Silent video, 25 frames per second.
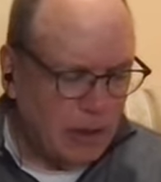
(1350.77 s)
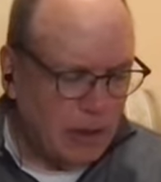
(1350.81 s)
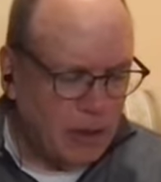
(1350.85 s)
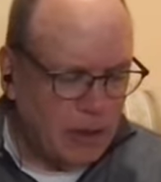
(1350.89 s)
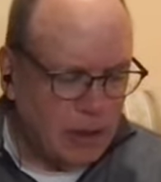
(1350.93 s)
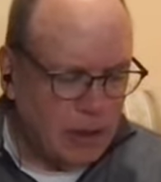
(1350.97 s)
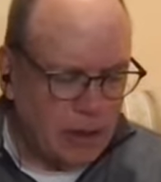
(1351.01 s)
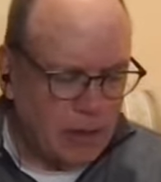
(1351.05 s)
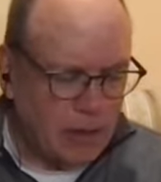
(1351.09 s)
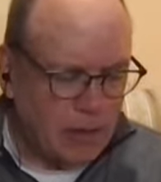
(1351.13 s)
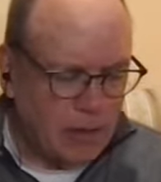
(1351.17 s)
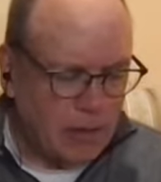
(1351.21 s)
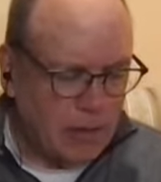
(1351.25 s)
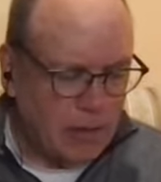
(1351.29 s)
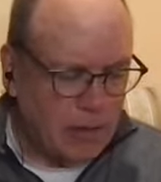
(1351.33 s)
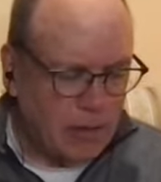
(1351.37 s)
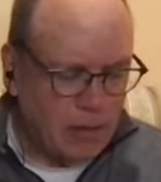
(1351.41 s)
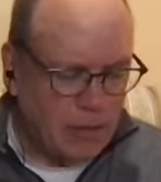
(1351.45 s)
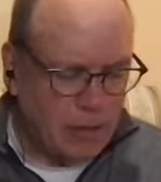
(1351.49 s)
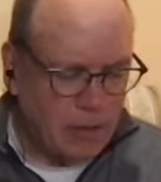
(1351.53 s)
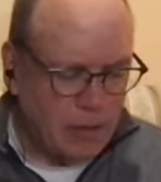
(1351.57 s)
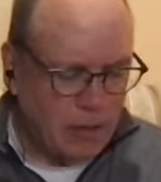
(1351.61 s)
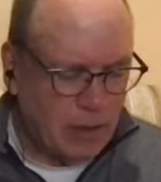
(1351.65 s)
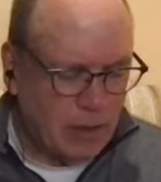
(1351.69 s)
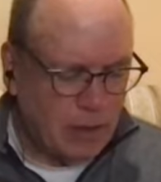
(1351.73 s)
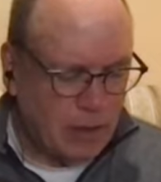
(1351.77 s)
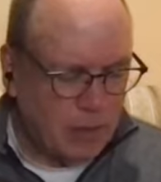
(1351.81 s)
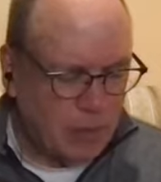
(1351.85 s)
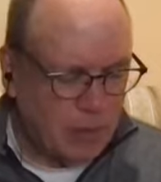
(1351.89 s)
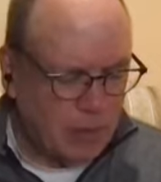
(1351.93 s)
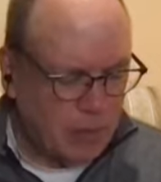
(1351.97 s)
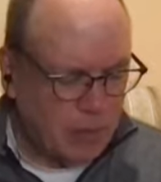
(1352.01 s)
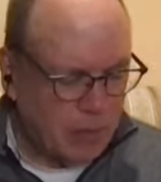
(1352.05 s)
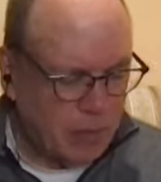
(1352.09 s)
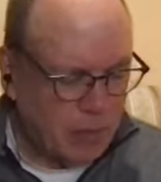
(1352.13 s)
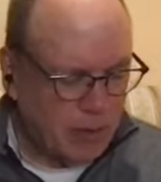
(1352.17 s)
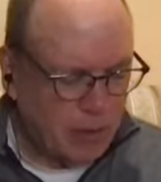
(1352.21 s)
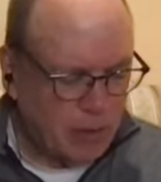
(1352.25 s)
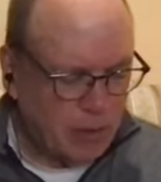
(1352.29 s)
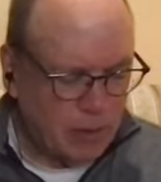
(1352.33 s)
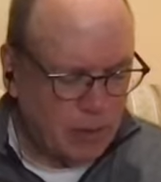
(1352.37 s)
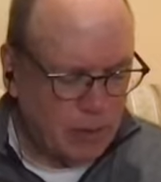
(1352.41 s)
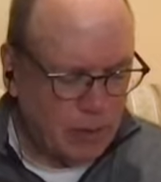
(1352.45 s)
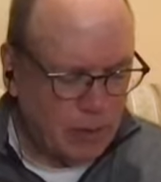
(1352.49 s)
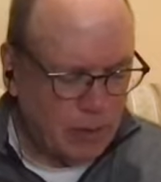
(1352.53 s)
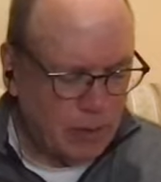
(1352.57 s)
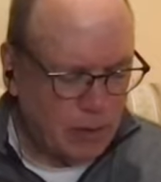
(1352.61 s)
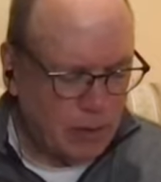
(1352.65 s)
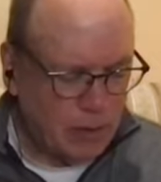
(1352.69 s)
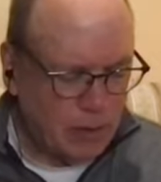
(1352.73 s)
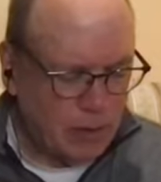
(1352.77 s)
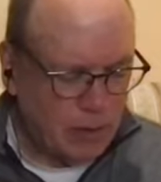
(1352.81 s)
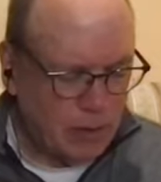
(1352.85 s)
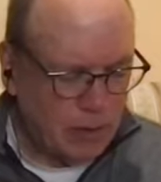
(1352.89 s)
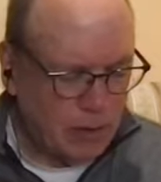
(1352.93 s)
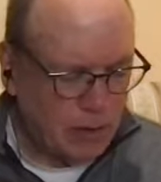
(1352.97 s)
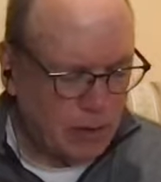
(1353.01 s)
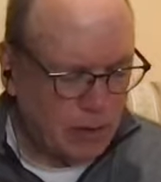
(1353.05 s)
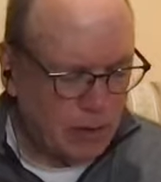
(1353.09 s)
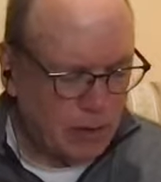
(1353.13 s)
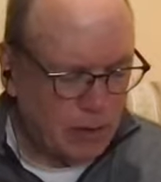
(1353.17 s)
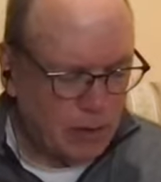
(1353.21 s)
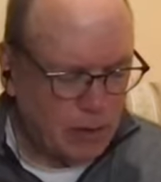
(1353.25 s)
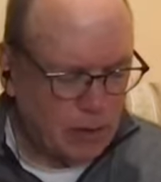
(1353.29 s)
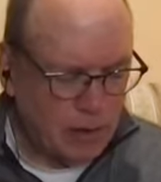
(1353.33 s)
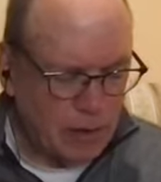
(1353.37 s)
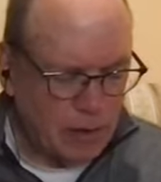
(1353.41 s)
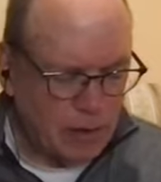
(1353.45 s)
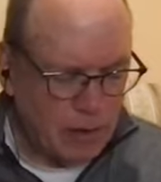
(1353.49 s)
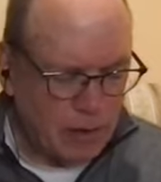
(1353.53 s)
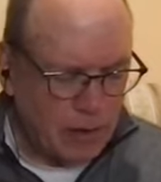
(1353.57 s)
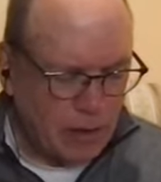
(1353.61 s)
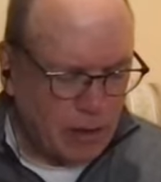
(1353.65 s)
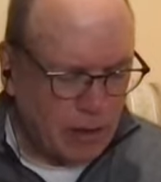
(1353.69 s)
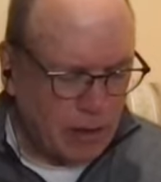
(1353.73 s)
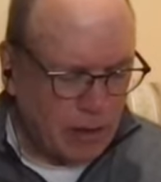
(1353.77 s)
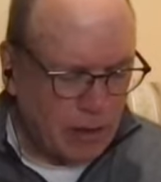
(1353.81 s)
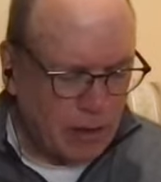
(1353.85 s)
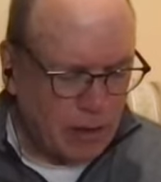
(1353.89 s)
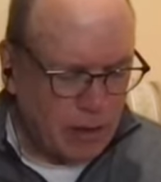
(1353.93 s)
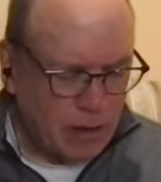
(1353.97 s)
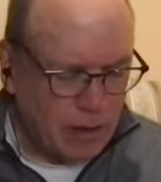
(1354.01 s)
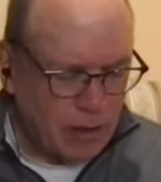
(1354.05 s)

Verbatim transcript: I don't know who came up with some of these things. I,